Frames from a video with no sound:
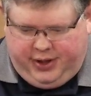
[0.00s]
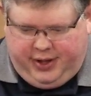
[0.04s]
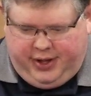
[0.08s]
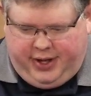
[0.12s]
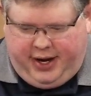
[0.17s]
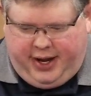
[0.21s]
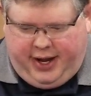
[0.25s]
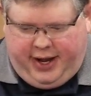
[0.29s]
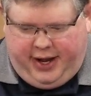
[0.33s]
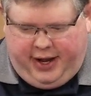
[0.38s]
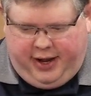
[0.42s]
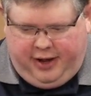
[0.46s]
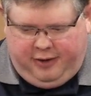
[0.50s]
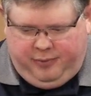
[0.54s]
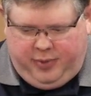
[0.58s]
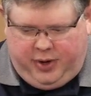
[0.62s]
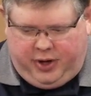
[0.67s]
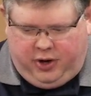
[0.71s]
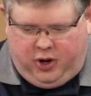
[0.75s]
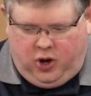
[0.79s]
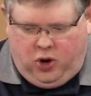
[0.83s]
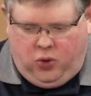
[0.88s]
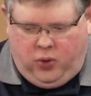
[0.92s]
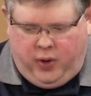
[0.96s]
that I have
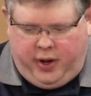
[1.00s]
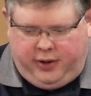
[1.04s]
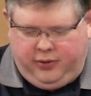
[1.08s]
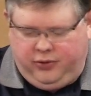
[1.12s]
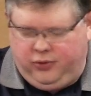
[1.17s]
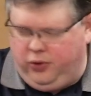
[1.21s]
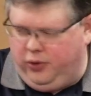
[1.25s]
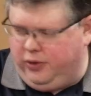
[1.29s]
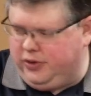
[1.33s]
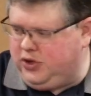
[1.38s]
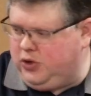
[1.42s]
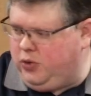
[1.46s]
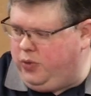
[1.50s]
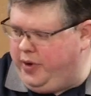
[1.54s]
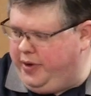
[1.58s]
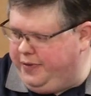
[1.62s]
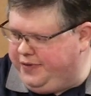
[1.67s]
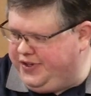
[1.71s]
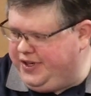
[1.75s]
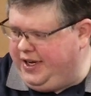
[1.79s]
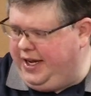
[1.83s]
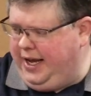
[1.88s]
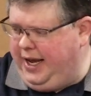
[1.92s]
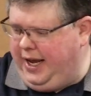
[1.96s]
been going through. So we've
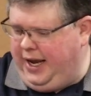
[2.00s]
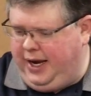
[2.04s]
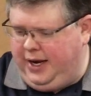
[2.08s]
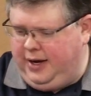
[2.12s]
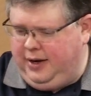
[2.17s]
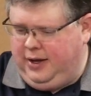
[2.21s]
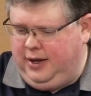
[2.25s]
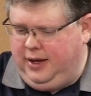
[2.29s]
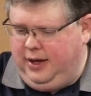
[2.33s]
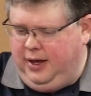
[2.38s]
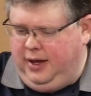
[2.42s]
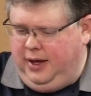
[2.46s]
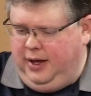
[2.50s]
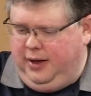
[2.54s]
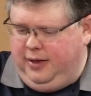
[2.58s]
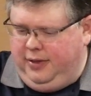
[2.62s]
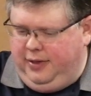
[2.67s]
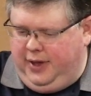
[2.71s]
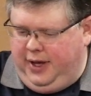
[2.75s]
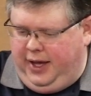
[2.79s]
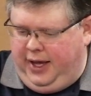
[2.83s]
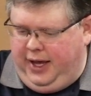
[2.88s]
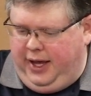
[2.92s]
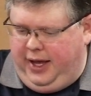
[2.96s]
seen
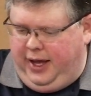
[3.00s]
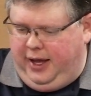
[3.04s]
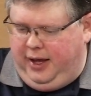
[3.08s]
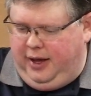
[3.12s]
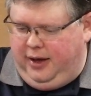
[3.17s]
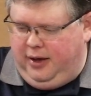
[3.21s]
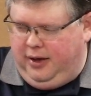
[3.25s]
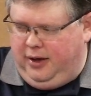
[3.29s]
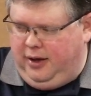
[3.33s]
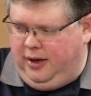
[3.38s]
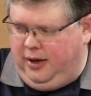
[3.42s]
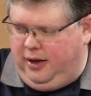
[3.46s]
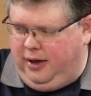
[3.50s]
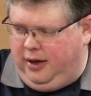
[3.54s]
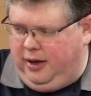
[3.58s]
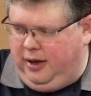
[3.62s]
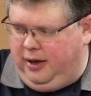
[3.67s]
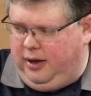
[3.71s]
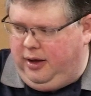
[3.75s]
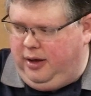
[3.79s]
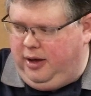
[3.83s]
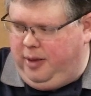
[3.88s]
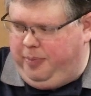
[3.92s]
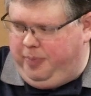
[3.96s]
the
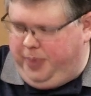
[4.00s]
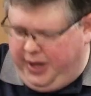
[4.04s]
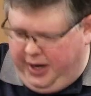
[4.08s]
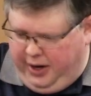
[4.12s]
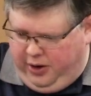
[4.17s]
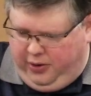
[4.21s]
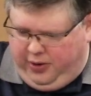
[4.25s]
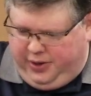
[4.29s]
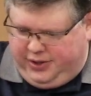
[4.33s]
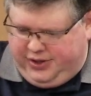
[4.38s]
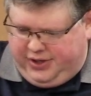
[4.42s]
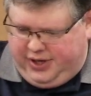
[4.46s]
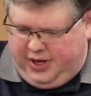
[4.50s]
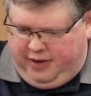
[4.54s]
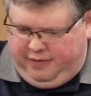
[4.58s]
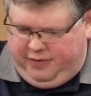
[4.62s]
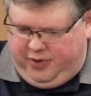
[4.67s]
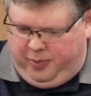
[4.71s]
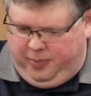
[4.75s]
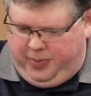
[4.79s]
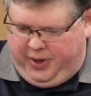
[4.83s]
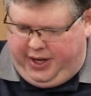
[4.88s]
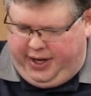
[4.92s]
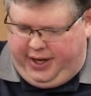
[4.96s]
appearance of
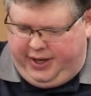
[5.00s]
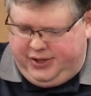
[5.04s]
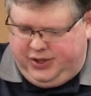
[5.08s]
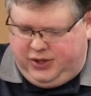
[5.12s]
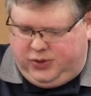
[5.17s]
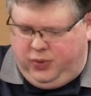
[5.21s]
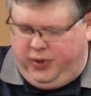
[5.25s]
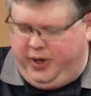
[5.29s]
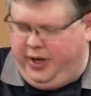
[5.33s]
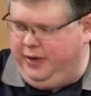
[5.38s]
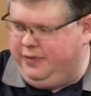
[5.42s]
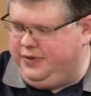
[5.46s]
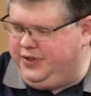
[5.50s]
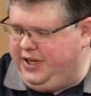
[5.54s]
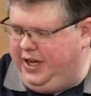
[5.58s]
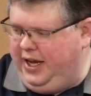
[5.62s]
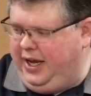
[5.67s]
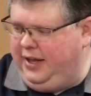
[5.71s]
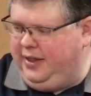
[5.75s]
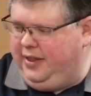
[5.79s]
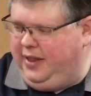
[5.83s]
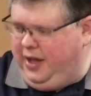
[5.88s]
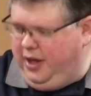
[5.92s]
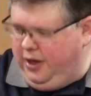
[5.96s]
the beast. We have
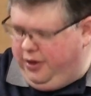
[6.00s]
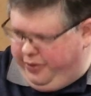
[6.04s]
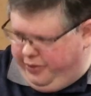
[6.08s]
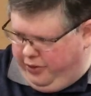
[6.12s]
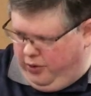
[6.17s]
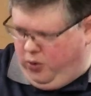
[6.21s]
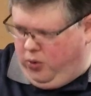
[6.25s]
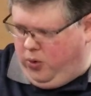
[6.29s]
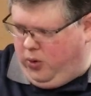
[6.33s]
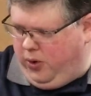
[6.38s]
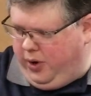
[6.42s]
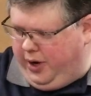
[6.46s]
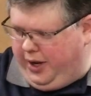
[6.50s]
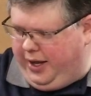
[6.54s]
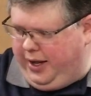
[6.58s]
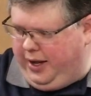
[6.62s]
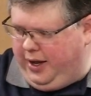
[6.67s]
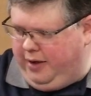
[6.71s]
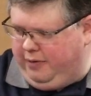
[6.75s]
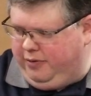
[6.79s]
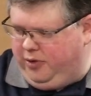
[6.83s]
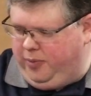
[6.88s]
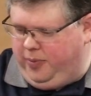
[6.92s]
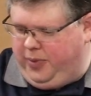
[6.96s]
seen the authority
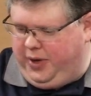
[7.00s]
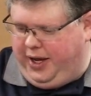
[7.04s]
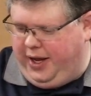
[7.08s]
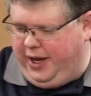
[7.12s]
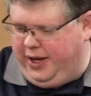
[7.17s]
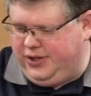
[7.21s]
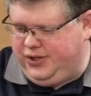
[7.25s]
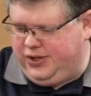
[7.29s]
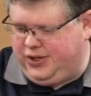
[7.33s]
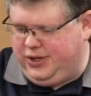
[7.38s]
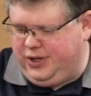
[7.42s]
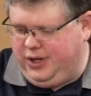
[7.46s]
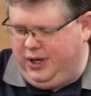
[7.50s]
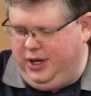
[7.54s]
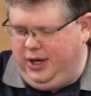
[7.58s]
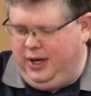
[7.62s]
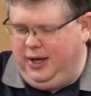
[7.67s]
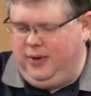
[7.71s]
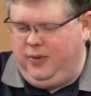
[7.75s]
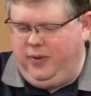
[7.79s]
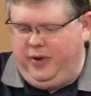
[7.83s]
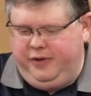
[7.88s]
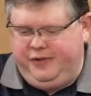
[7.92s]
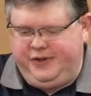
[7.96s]
of the beast.
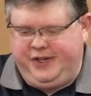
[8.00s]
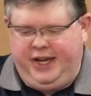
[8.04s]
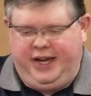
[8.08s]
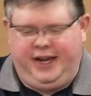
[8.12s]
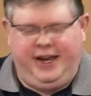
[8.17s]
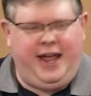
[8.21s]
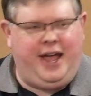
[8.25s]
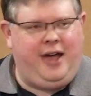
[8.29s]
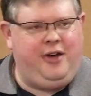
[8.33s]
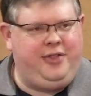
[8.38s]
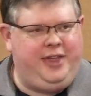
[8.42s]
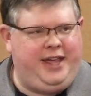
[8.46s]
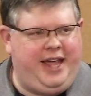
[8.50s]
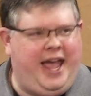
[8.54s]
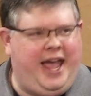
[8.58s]
We've seen now the